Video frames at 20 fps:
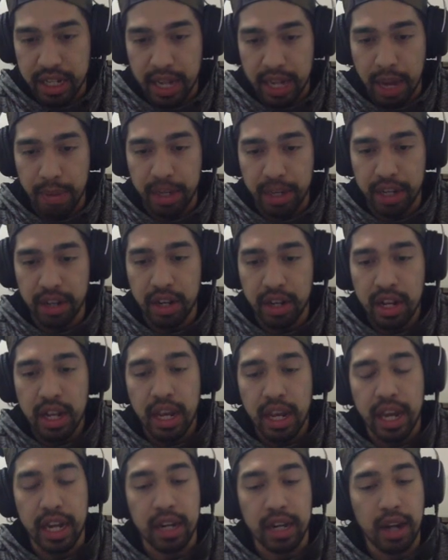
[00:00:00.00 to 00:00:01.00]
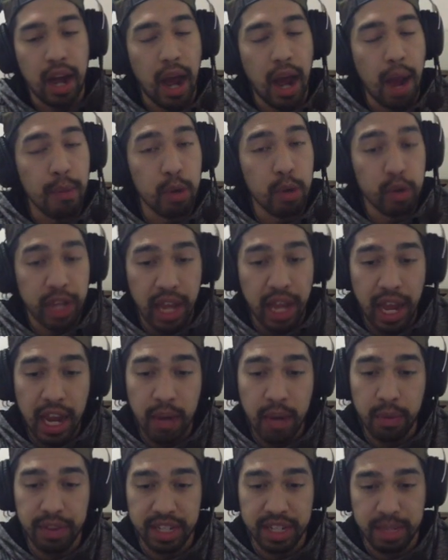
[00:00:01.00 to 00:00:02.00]
happen here, and I'm okay
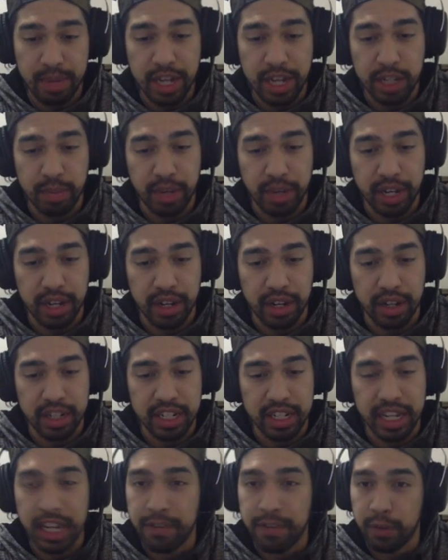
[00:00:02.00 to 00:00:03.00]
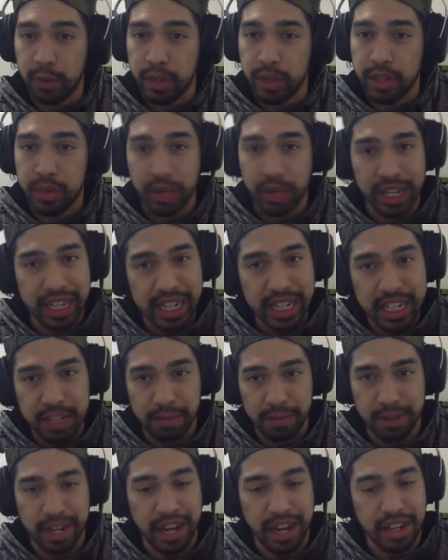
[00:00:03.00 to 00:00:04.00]
with this matchup right here, because I hit for 120, he hits
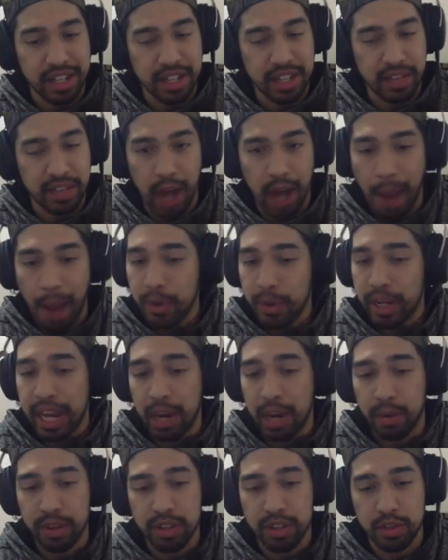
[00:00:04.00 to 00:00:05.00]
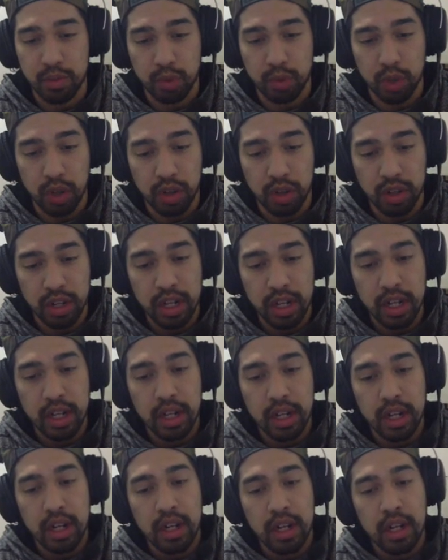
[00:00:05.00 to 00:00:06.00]
for 97, I'm okay with this roll.
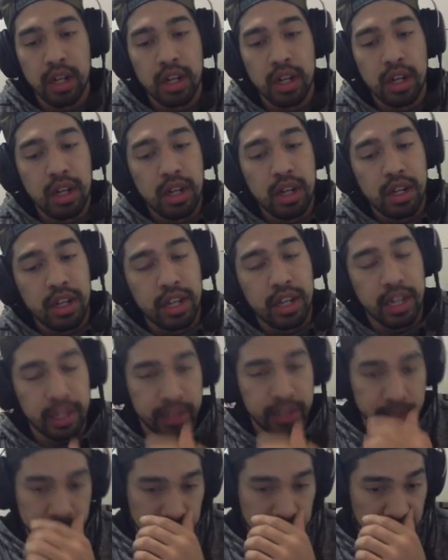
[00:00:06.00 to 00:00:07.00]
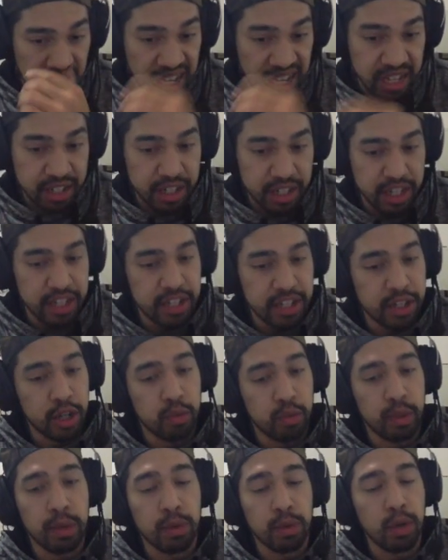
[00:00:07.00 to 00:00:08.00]
Hit the dodge, he's going to
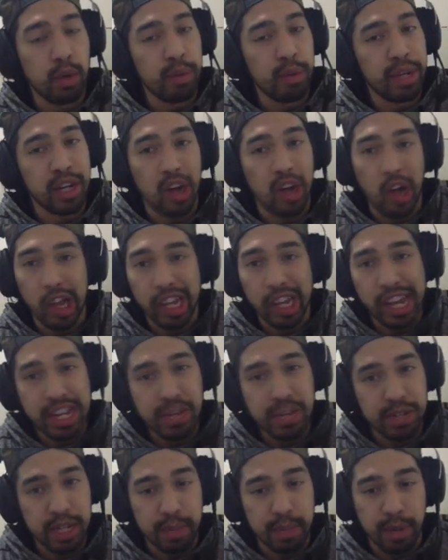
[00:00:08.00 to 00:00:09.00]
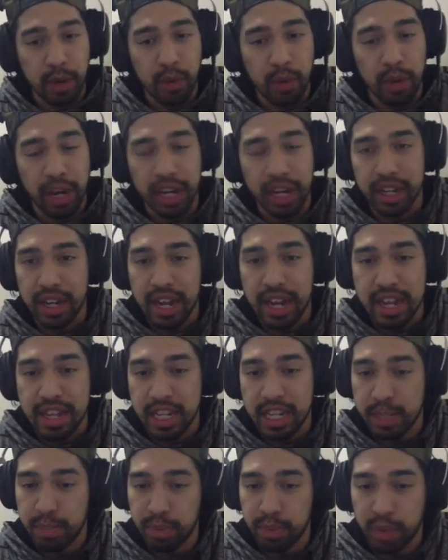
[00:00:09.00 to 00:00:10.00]
re-roll me, all I gotta do is hit my white, and
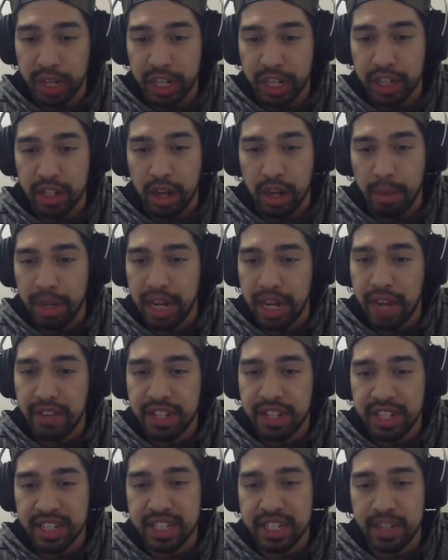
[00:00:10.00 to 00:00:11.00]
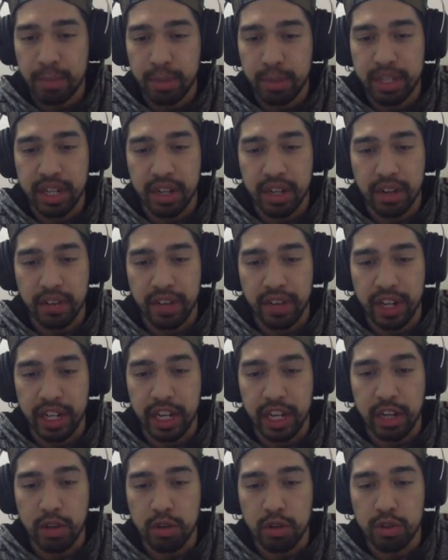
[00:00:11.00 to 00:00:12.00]
that's pretty good. I mean, I have a 67% of hitting
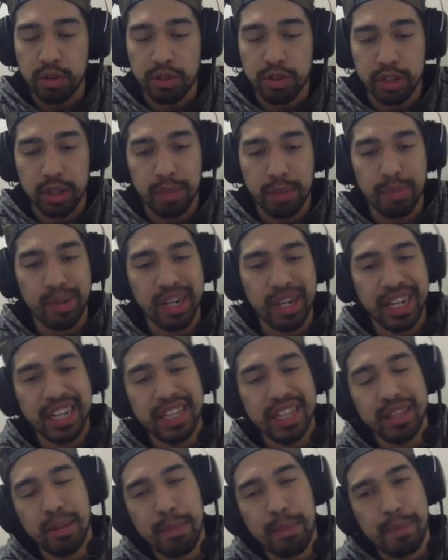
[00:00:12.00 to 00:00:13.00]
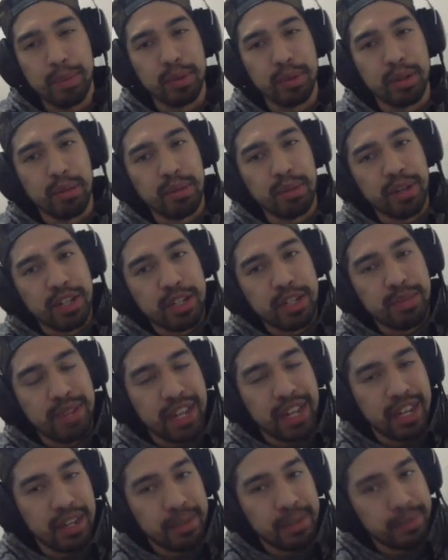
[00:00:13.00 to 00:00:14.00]
a neutral turn, but I get the bullet punch,
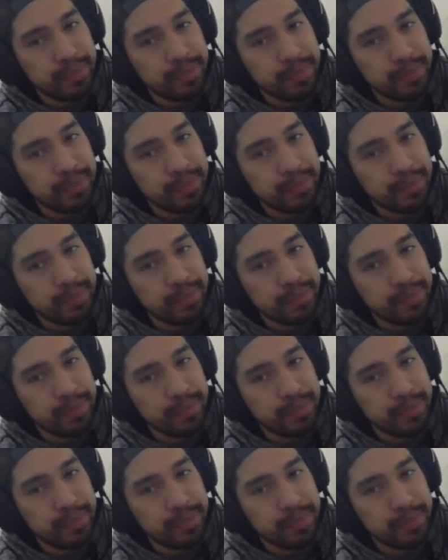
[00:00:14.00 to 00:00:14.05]
man.